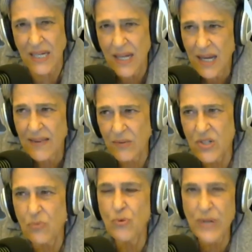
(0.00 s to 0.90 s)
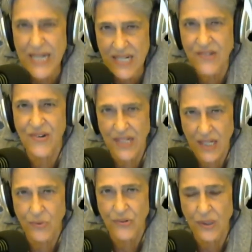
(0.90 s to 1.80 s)
There was a reason he
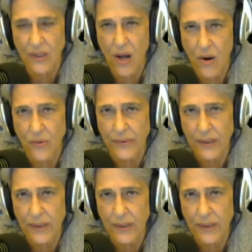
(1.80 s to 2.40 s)
was alone